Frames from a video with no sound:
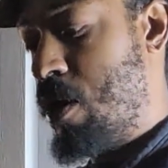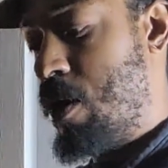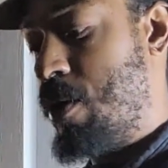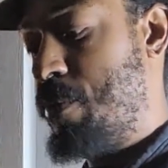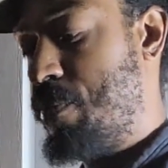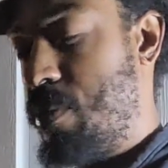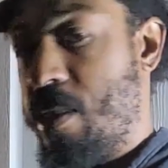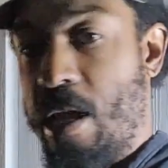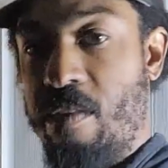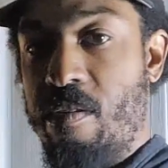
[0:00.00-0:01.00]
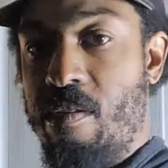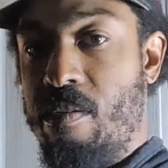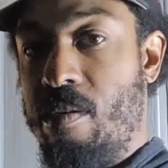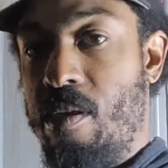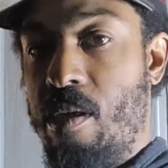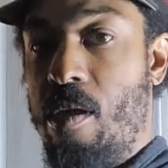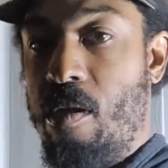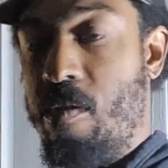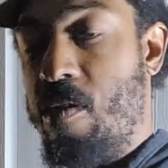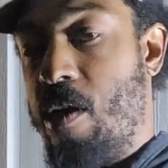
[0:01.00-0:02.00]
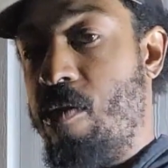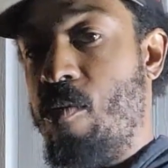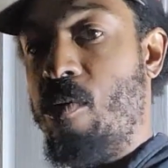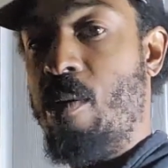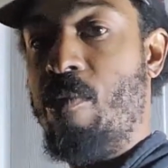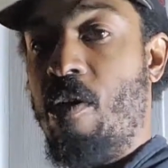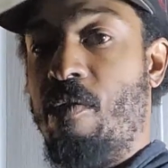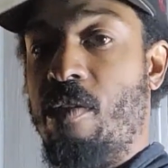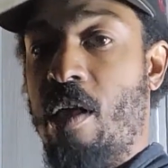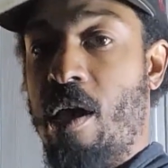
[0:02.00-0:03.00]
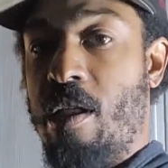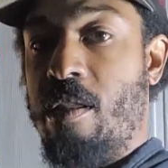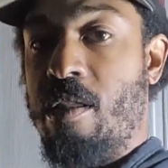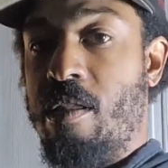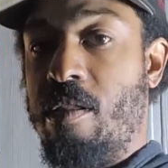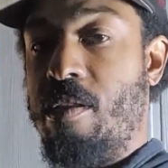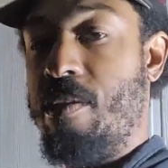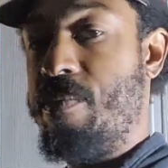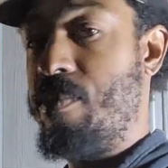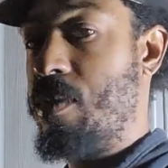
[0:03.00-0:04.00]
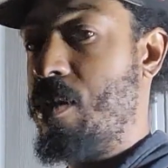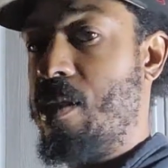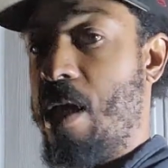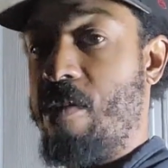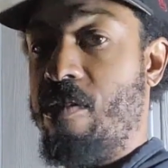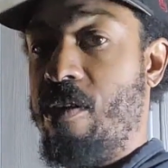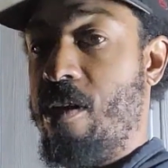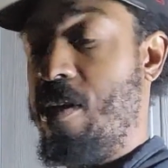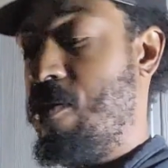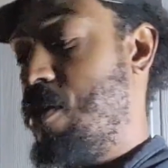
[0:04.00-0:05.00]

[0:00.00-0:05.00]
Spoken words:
cut. That's slice the ribs off of that, and that's good eating